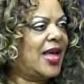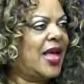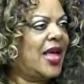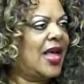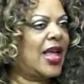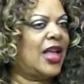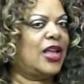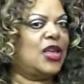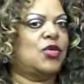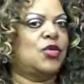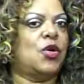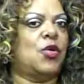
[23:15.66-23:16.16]

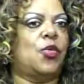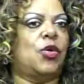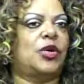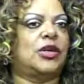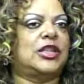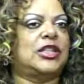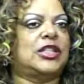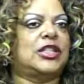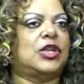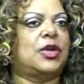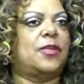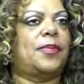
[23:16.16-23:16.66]
and you would want to
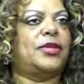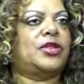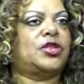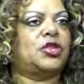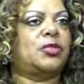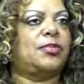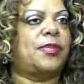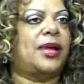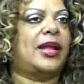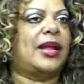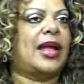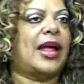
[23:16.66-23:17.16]
do, but you
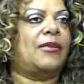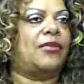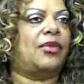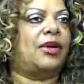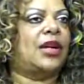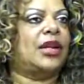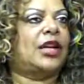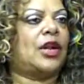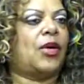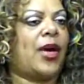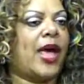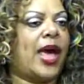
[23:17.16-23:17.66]
may not really
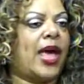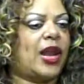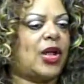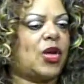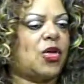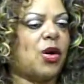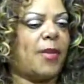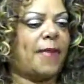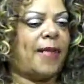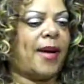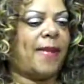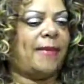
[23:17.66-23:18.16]
know how to go
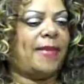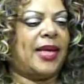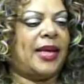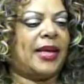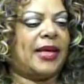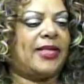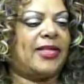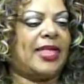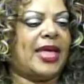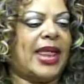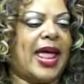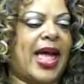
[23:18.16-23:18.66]
about
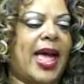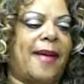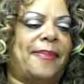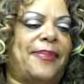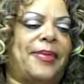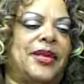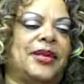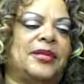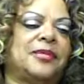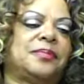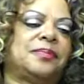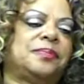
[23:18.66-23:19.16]
making that
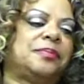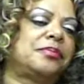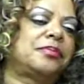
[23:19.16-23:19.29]
happen.